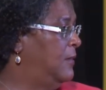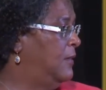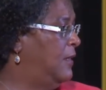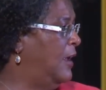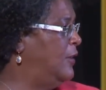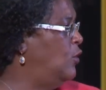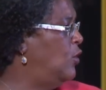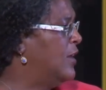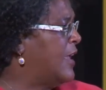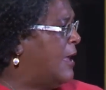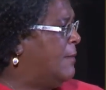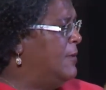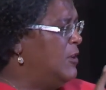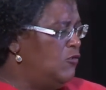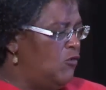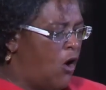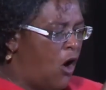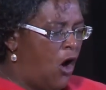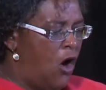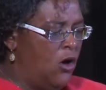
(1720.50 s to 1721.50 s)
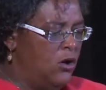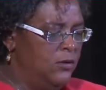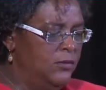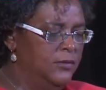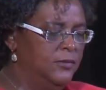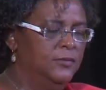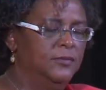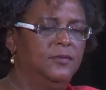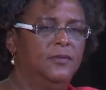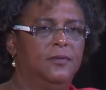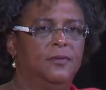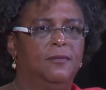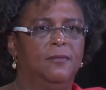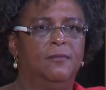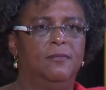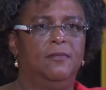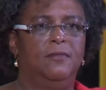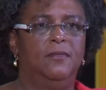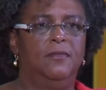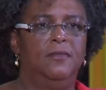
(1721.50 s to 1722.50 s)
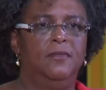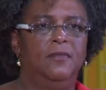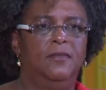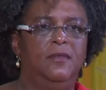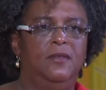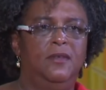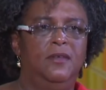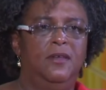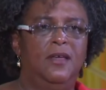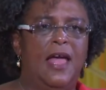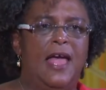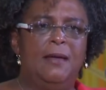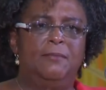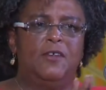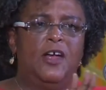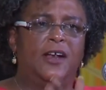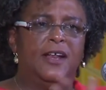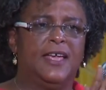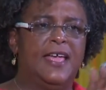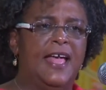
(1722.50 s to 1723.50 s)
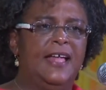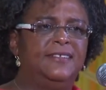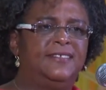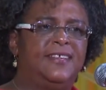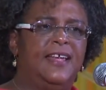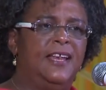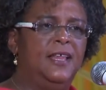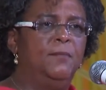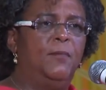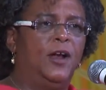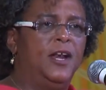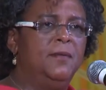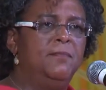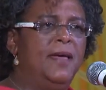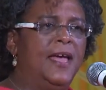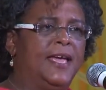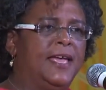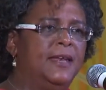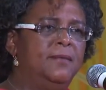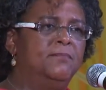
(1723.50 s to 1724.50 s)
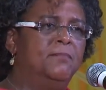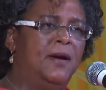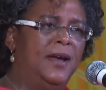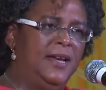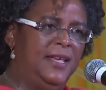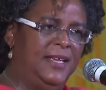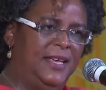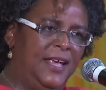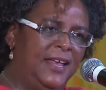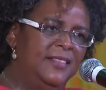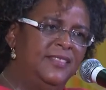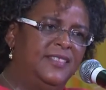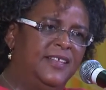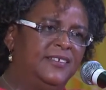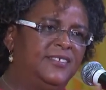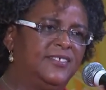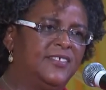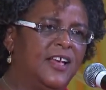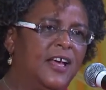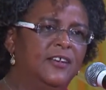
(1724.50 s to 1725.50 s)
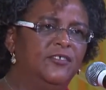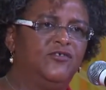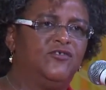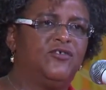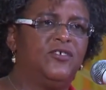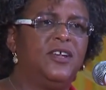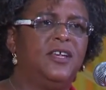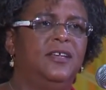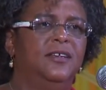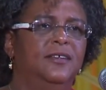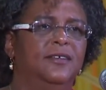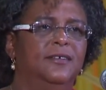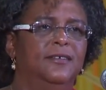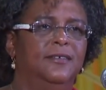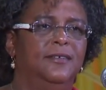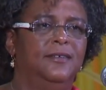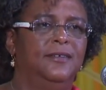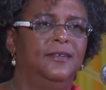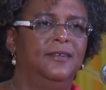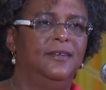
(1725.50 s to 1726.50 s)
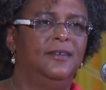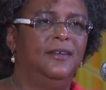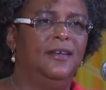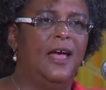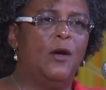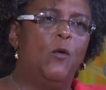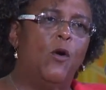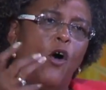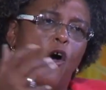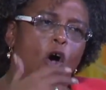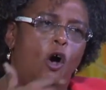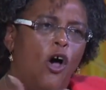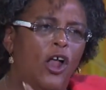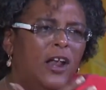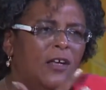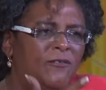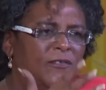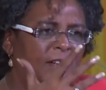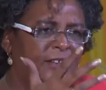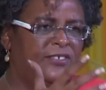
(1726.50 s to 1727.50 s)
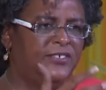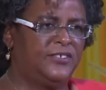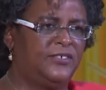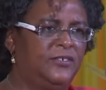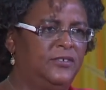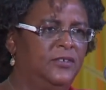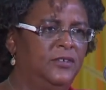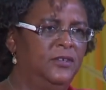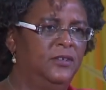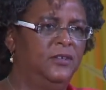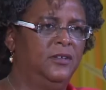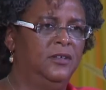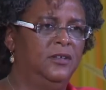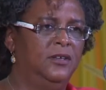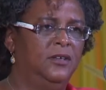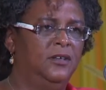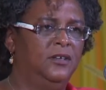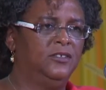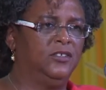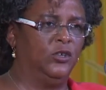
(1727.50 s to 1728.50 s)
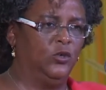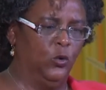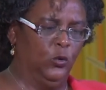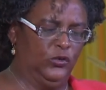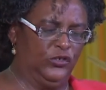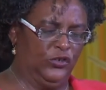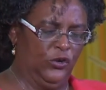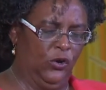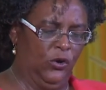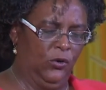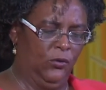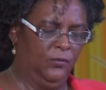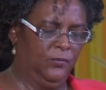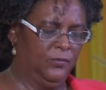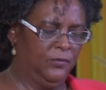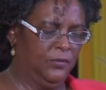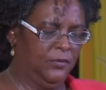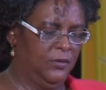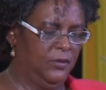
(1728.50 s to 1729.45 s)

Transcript: And don't get me wrong, I'm not against anybody making money in this country. I want all of us to do so.